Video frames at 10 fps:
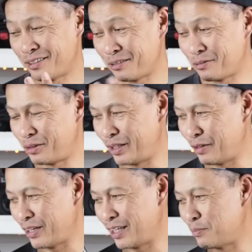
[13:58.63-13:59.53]
Wondering
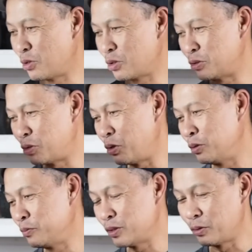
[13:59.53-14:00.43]
if I can get more
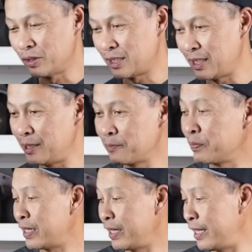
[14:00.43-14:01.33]
control. So we'll see.
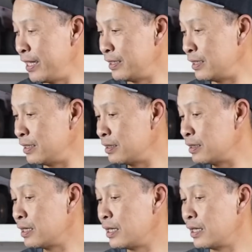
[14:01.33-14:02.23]
And
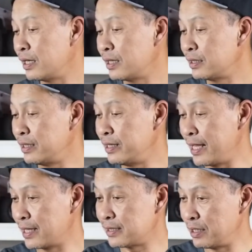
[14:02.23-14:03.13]
the
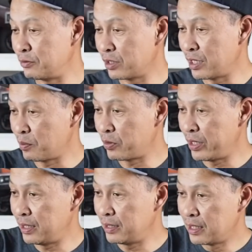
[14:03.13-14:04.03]
next thing we're gonna
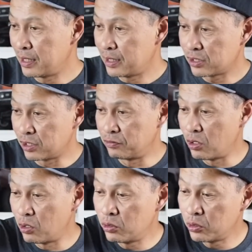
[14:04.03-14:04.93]
upgrade
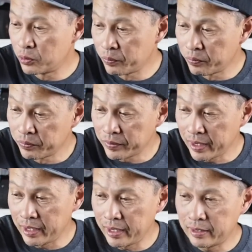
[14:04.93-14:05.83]
servo
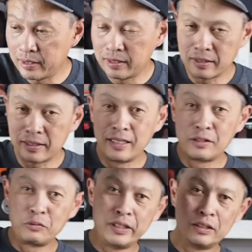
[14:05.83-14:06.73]
and get a
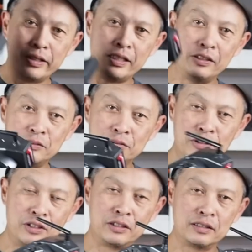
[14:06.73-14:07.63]
real radio
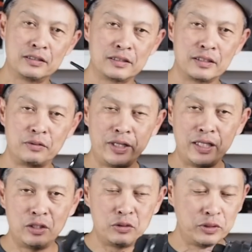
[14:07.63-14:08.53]
on it. A
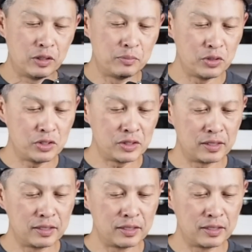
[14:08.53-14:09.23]
radio with almost